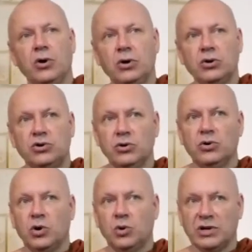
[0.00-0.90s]

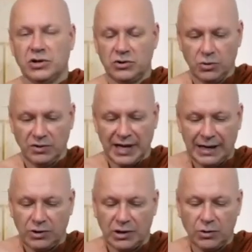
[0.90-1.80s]
do when you do
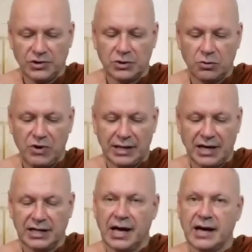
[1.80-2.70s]
that, you can also
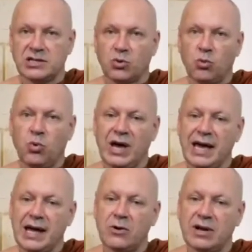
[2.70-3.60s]
recognize
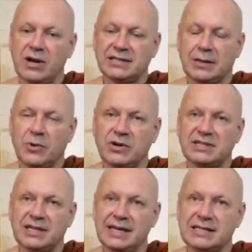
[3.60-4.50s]
where is it
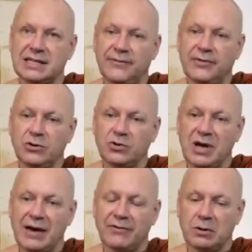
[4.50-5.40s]
most easy for you to
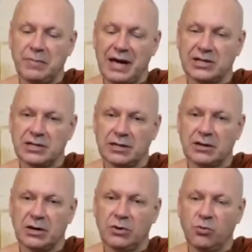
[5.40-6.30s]
have
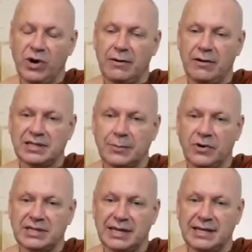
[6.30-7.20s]
compassion and where is it
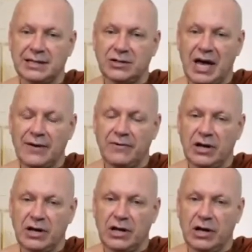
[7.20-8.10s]
most easy to have
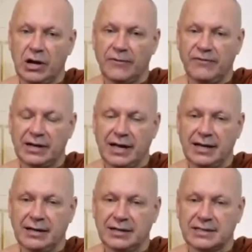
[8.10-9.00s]
loving
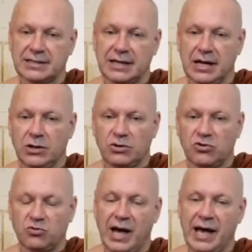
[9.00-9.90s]
kindness. You
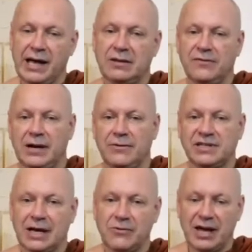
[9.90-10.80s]
try the
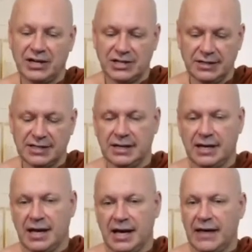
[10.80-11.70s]
various directions
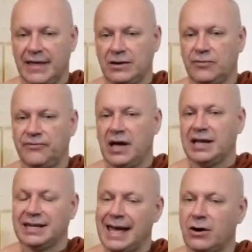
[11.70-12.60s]
and then you
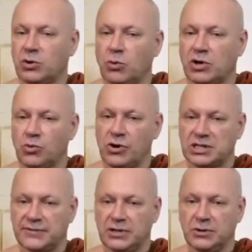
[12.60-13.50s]
find out what
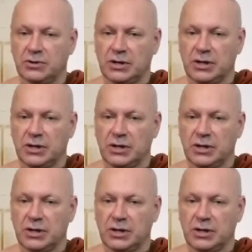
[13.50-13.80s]
works for you.